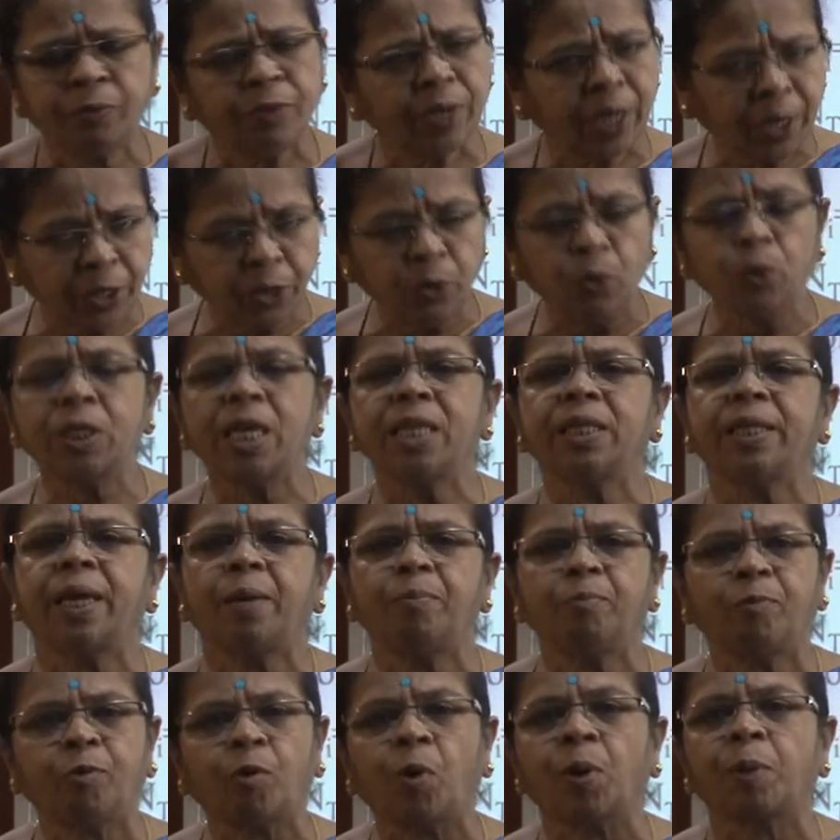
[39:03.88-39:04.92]
We are using
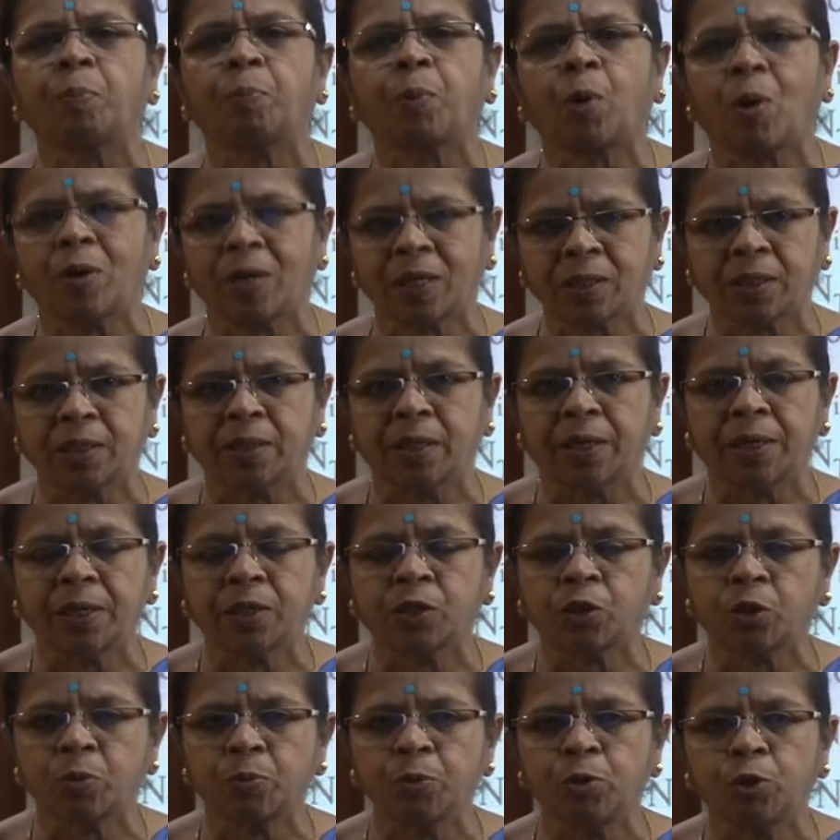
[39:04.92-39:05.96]
them for products in the
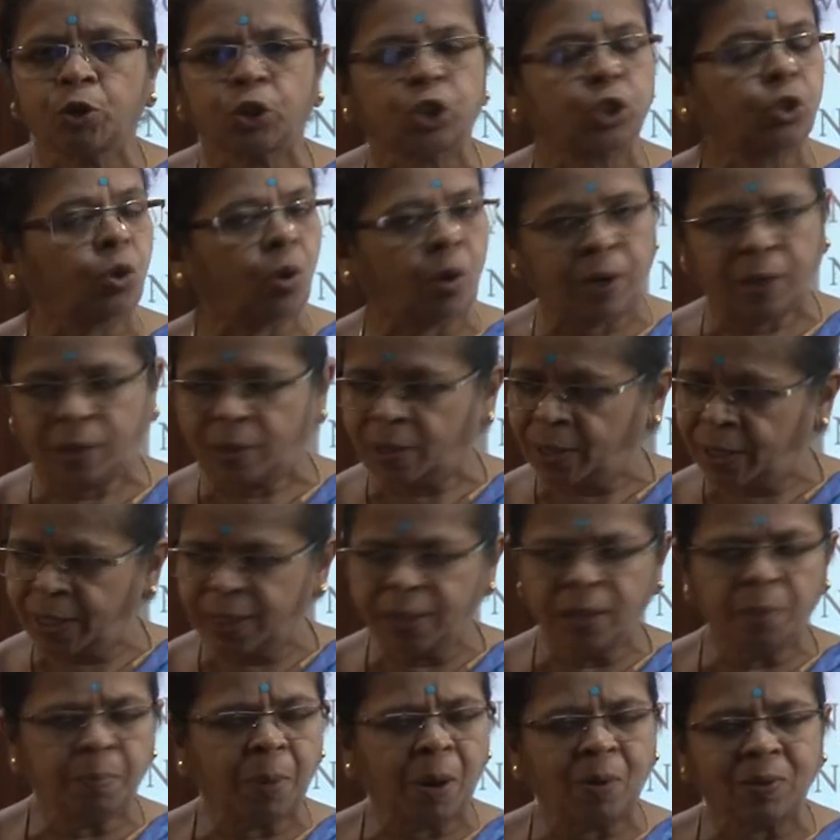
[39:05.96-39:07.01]
distribution or in
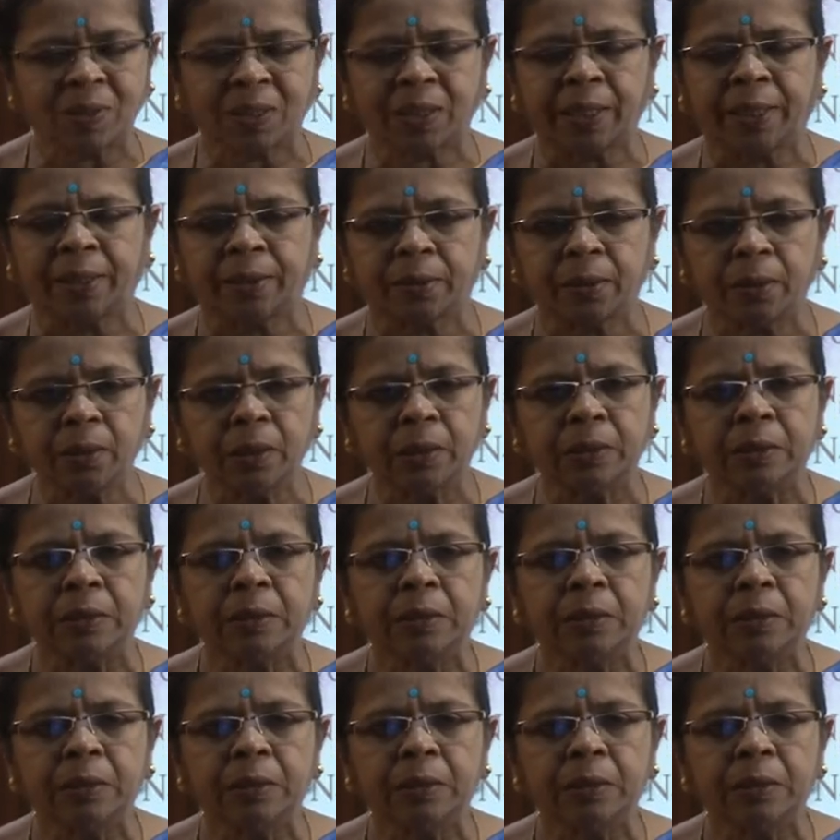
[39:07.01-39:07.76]
the power sector.